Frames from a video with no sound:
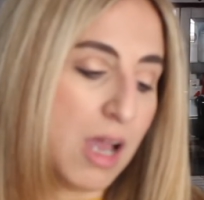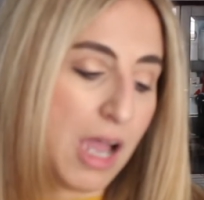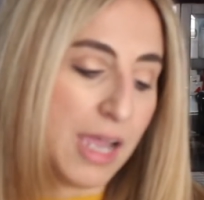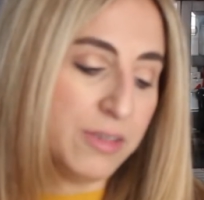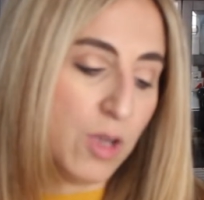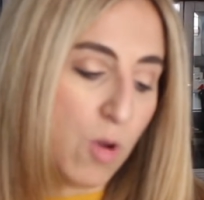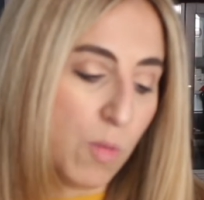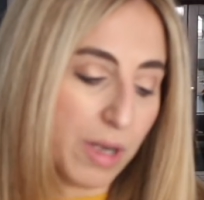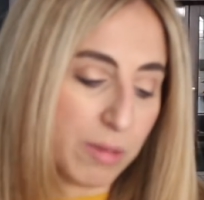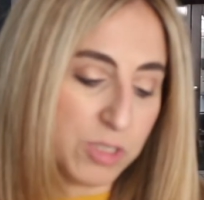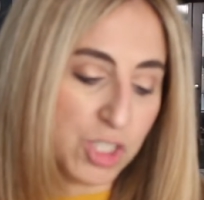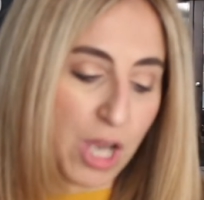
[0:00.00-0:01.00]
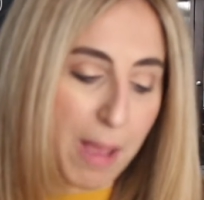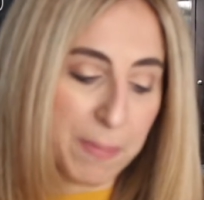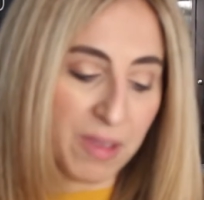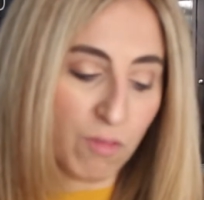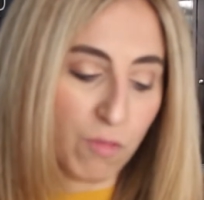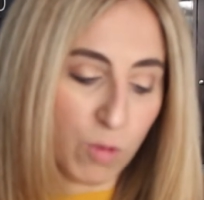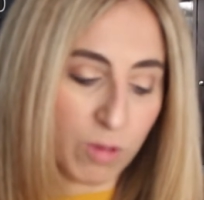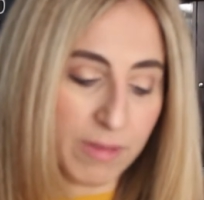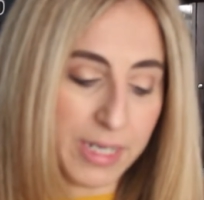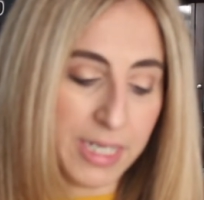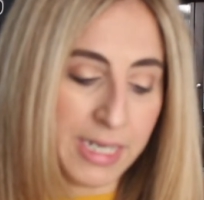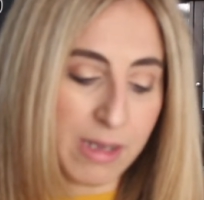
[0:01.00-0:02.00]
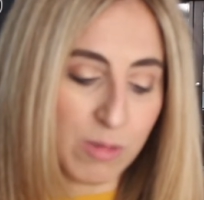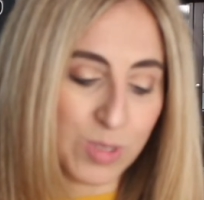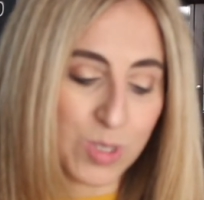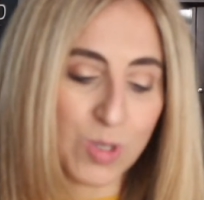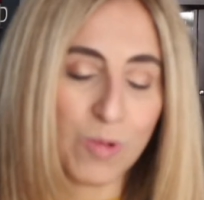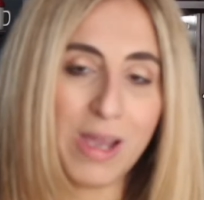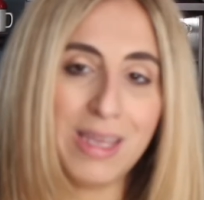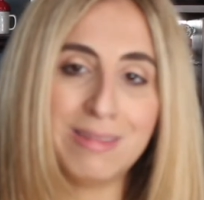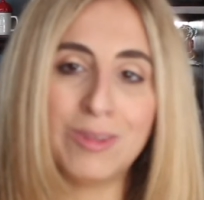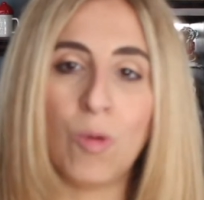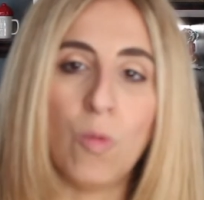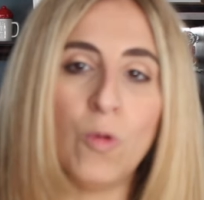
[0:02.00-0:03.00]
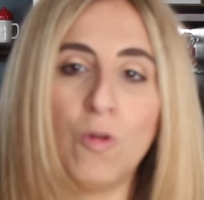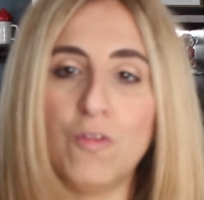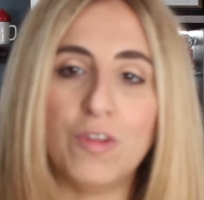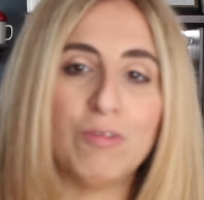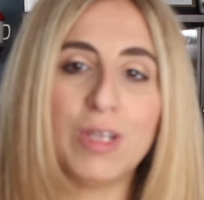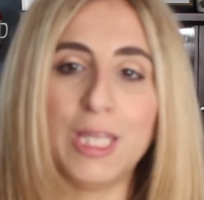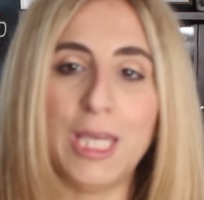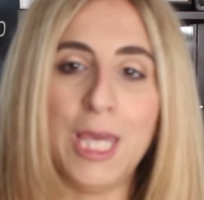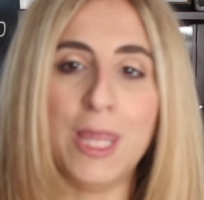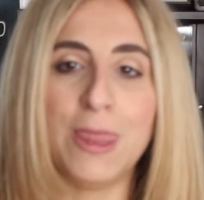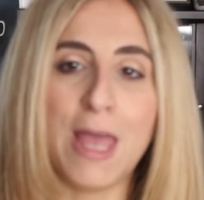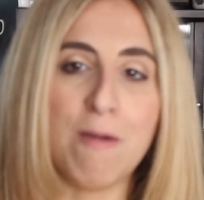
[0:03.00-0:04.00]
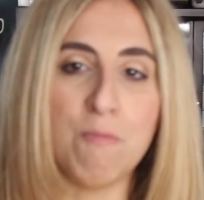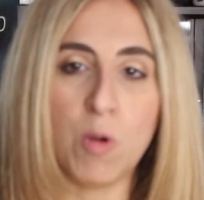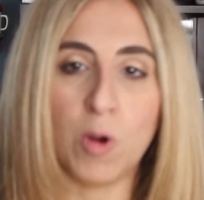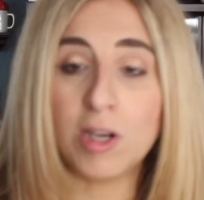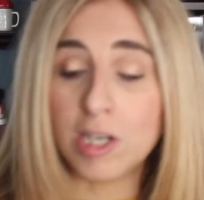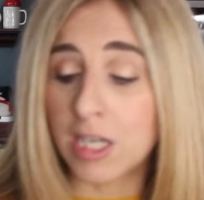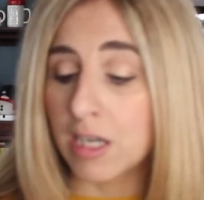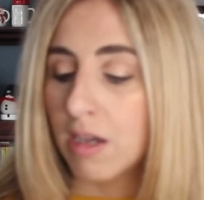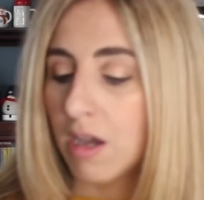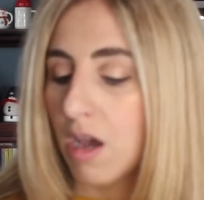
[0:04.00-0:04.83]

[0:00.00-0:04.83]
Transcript: I know what I was shopping for right now, so I don't know if it really hit that mark.